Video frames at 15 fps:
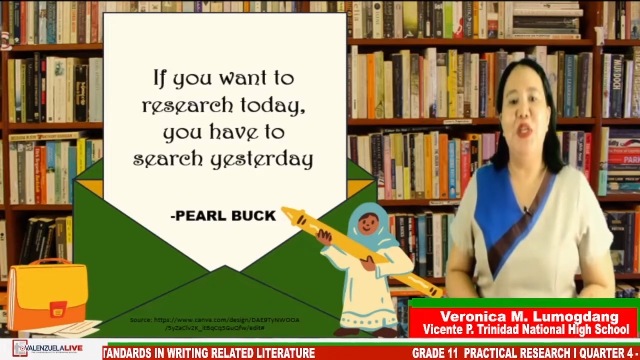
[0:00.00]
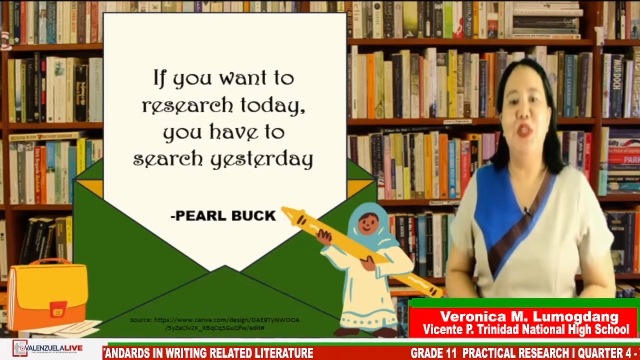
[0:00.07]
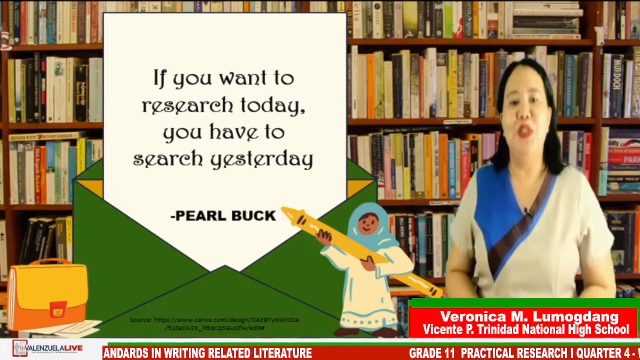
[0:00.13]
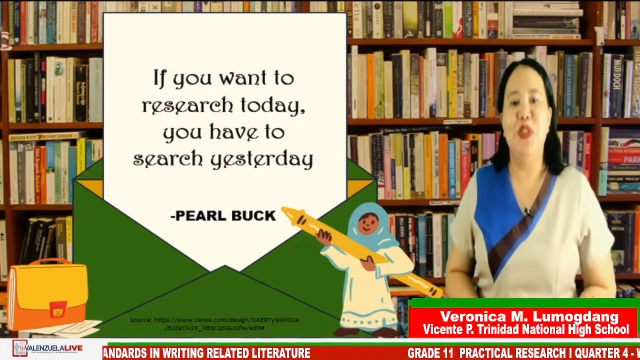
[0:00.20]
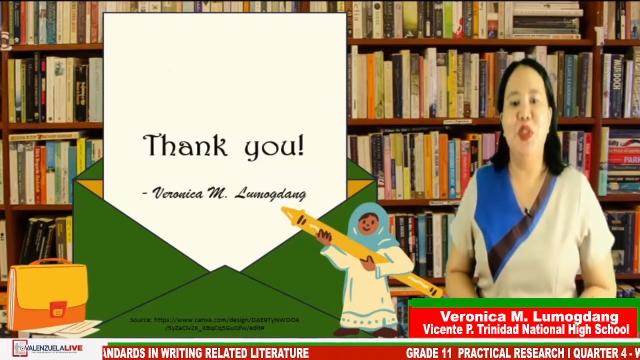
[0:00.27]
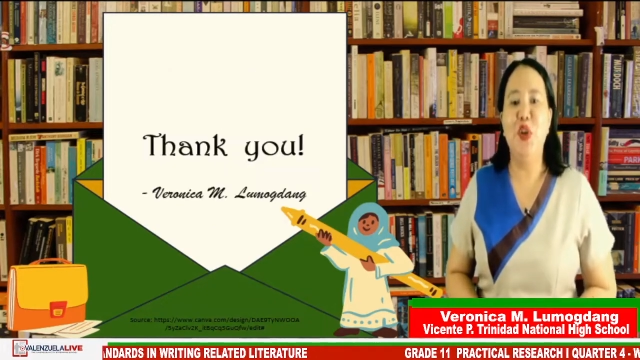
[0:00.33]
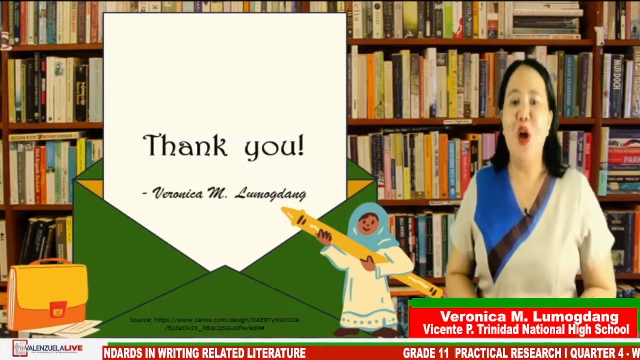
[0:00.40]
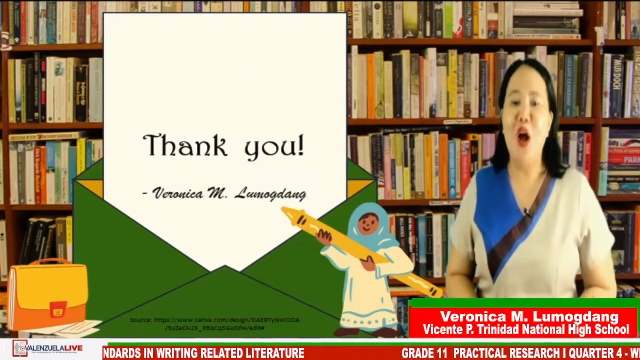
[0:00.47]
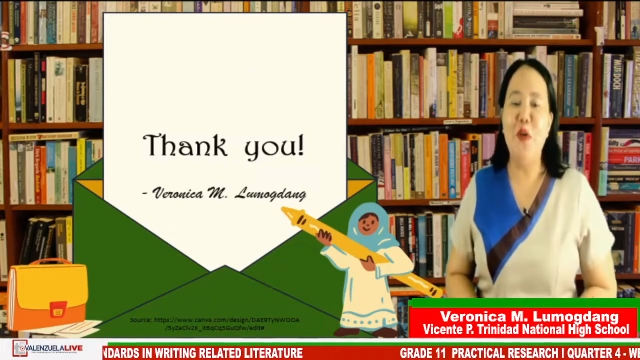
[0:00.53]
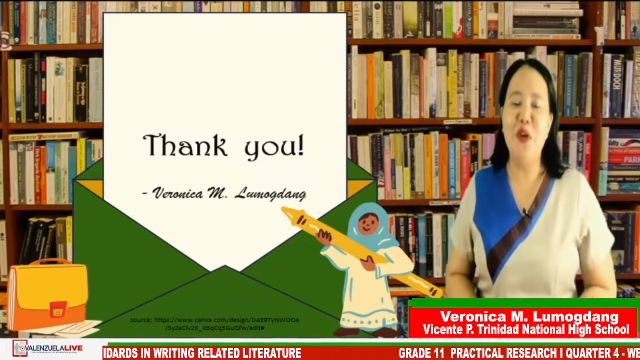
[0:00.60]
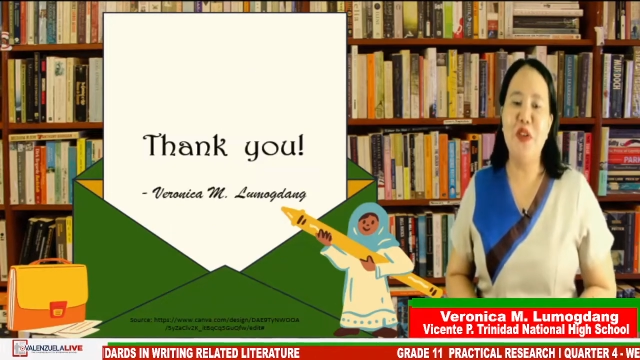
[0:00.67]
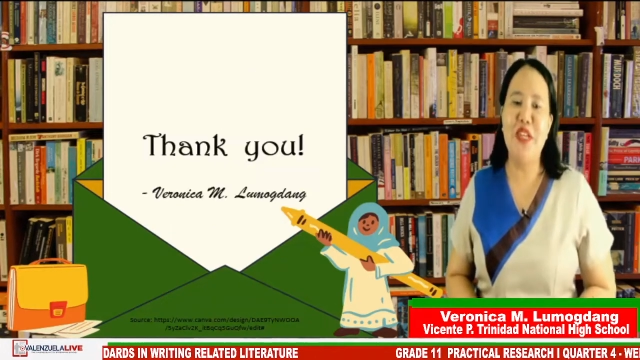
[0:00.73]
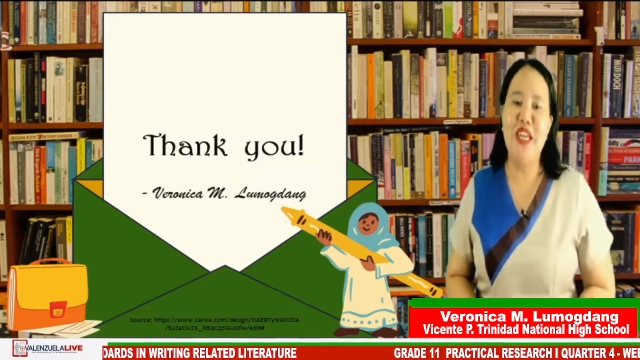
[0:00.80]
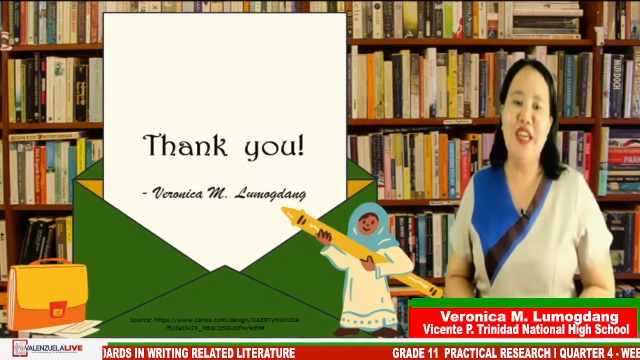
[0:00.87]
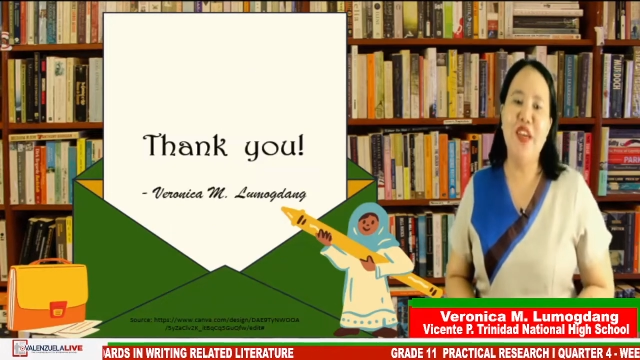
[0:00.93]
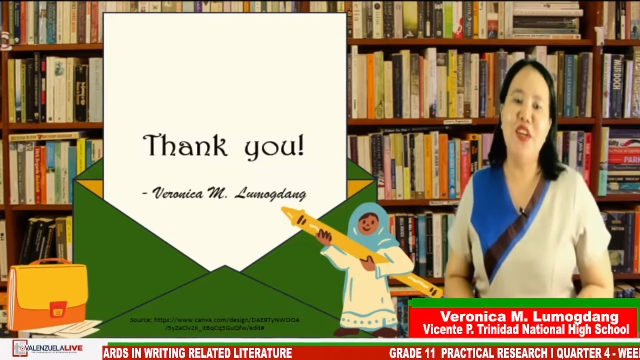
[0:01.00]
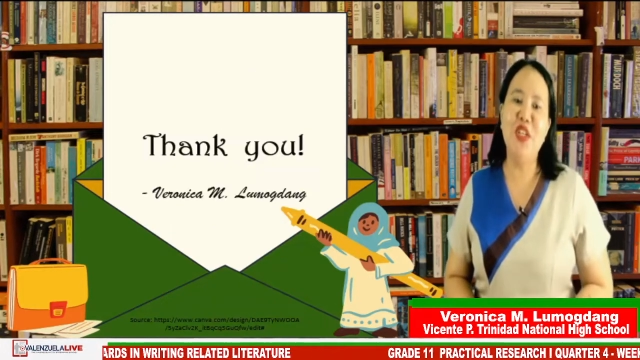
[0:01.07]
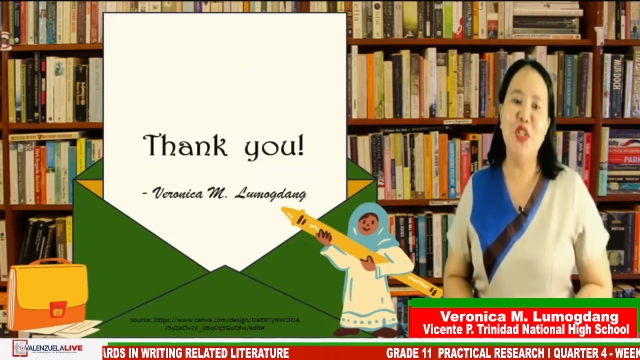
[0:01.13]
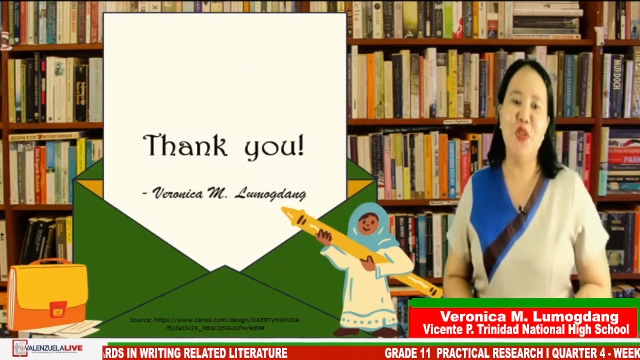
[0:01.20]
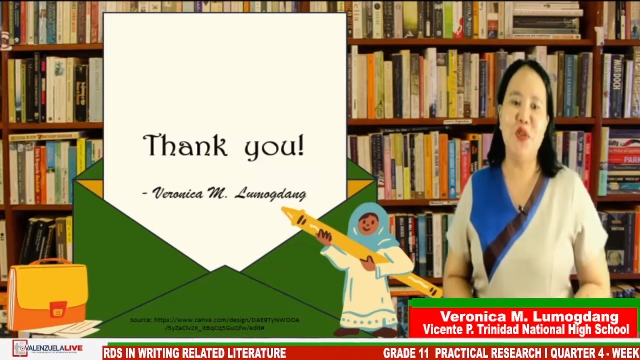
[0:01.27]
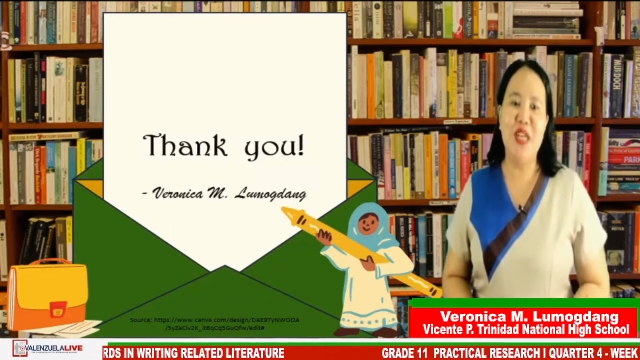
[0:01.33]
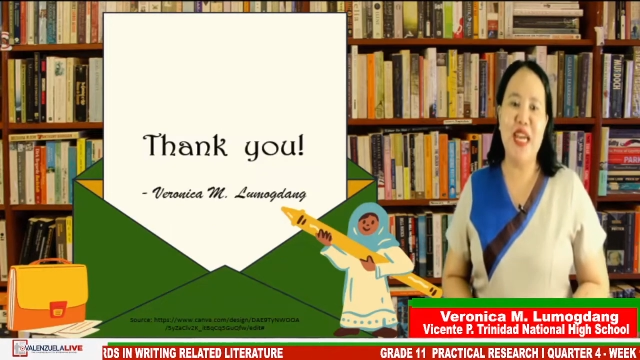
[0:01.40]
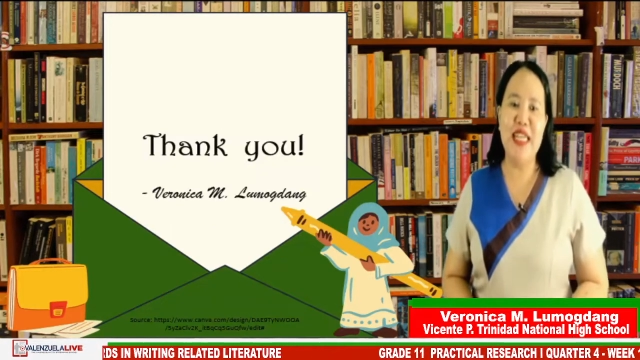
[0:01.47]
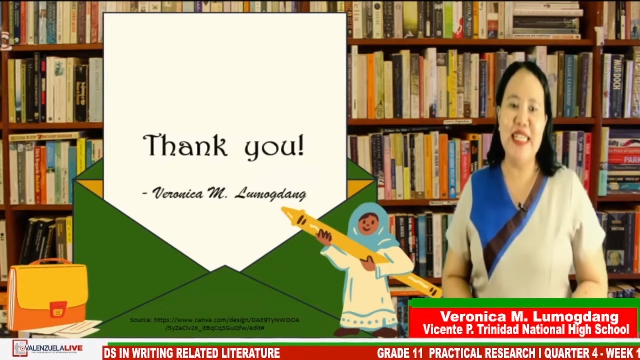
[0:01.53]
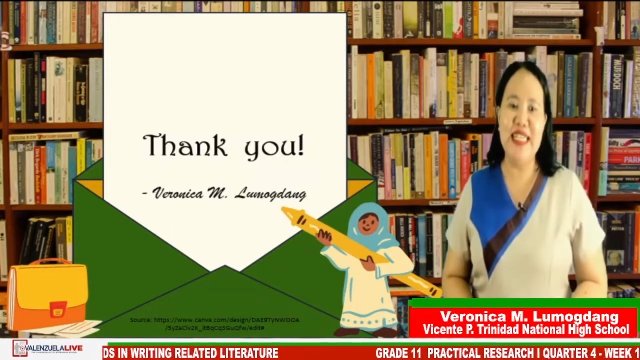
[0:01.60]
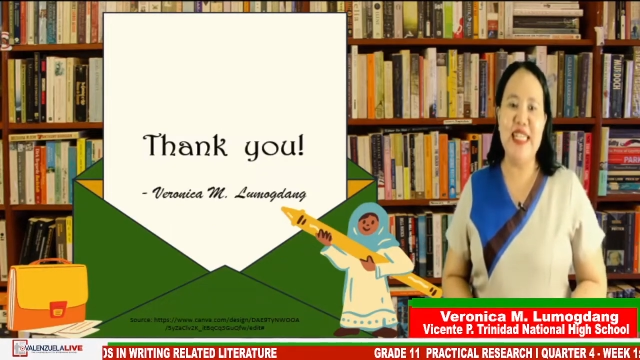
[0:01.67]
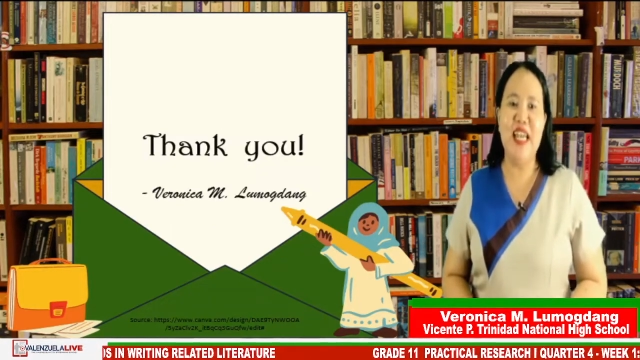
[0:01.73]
To our dear students,